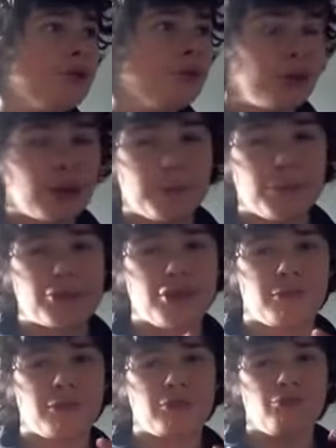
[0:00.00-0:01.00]
We're going to be
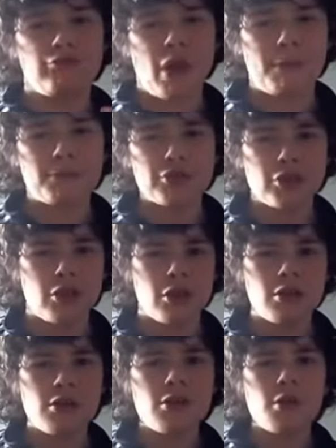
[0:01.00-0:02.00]
showing you Raptor,